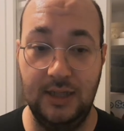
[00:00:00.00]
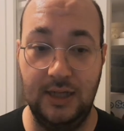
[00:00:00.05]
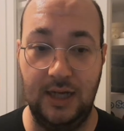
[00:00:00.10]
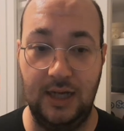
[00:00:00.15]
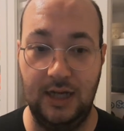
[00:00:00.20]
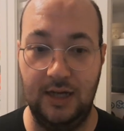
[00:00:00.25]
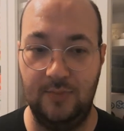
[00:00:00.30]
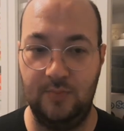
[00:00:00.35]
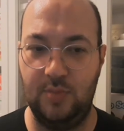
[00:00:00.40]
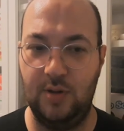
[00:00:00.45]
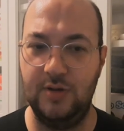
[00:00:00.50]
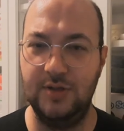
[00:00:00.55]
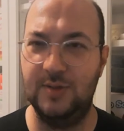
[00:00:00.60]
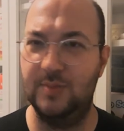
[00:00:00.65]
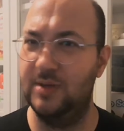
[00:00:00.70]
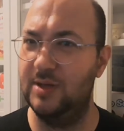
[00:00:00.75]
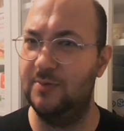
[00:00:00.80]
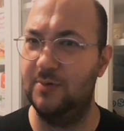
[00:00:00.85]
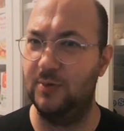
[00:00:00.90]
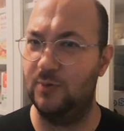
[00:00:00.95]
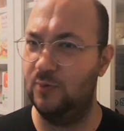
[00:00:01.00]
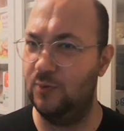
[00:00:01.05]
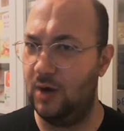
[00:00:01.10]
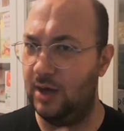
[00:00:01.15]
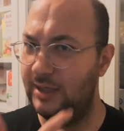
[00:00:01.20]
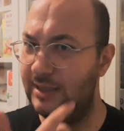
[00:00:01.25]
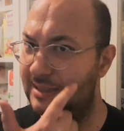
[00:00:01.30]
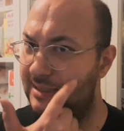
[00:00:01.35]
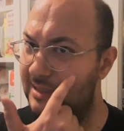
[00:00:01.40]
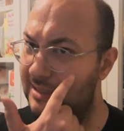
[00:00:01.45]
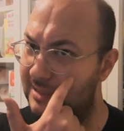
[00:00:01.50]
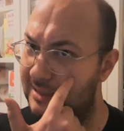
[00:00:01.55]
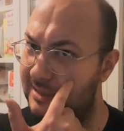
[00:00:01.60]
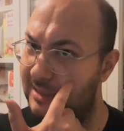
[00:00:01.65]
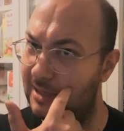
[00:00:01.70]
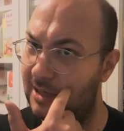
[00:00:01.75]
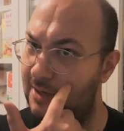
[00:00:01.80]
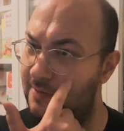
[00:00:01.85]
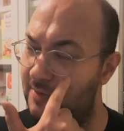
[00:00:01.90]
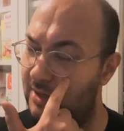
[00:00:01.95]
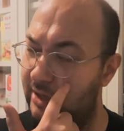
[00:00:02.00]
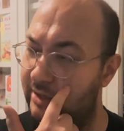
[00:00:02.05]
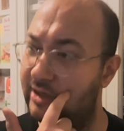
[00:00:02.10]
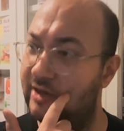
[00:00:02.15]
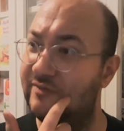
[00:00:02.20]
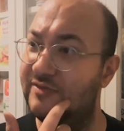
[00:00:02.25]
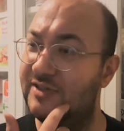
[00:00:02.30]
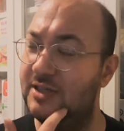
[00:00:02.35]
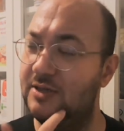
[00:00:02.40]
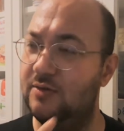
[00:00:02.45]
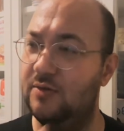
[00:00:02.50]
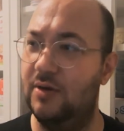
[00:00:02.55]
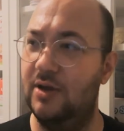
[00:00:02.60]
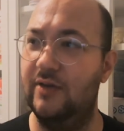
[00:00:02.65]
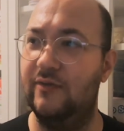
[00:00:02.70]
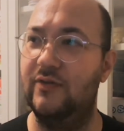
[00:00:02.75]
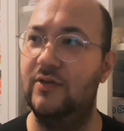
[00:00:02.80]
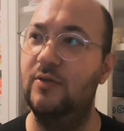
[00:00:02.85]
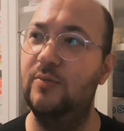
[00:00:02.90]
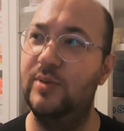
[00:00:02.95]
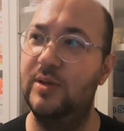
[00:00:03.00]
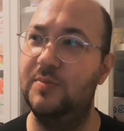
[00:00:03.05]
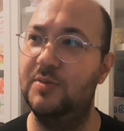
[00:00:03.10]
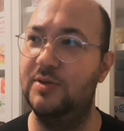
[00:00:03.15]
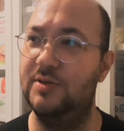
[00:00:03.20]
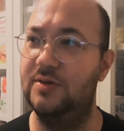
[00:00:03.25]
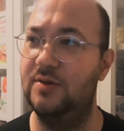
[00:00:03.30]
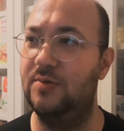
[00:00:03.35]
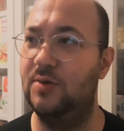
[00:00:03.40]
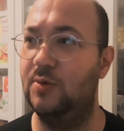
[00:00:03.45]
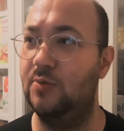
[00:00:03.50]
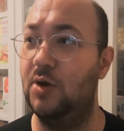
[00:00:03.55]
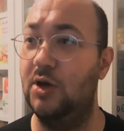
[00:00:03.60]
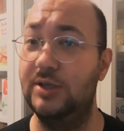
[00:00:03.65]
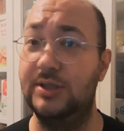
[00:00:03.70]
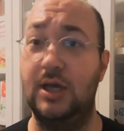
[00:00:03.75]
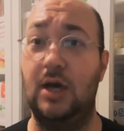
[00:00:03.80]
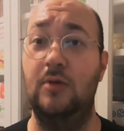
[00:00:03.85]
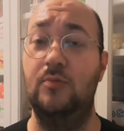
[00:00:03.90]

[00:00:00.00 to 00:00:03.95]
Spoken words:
Possibly with rice this time. Like, I've seen quite a few people do it with rice.